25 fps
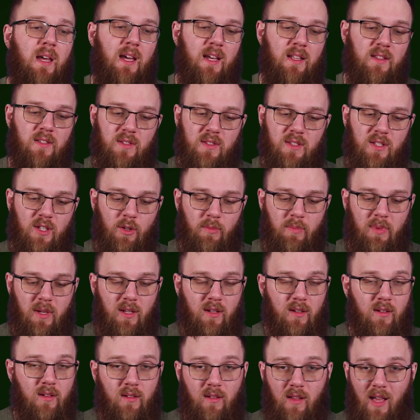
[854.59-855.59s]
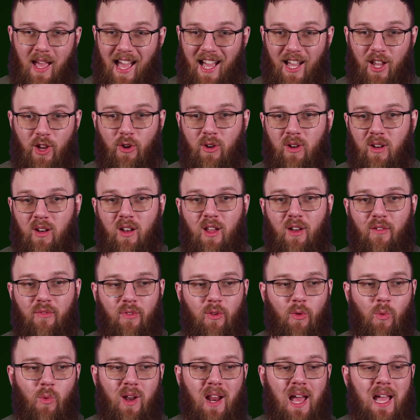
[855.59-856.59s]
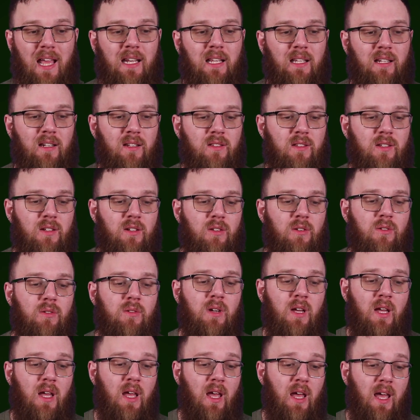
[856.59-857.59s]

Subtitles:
It's still been accurate enough for what I needed to do.